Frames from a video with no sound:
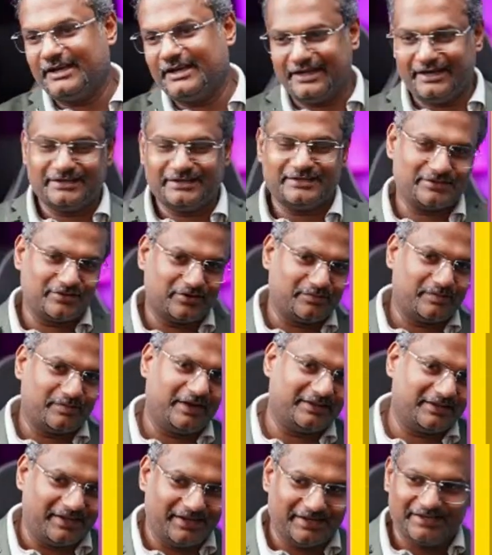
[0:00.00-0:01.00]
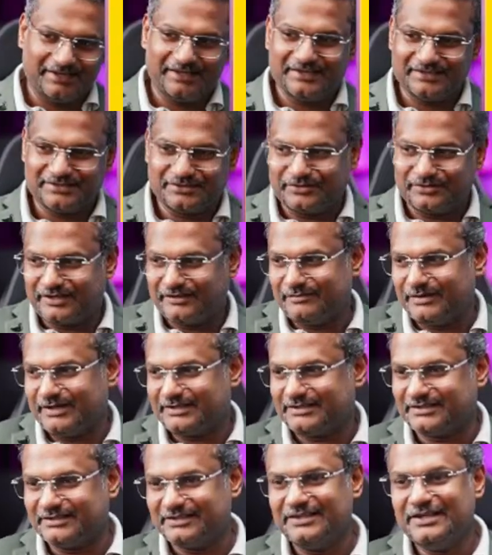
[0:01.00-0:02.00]
Okay, hate is not matter. Ideas
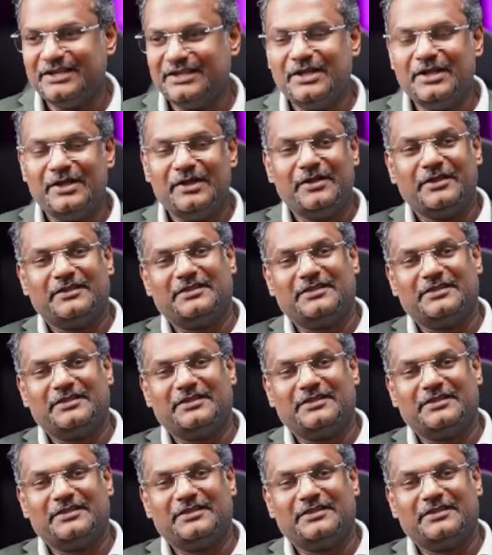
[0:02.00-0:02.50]
don't have matter.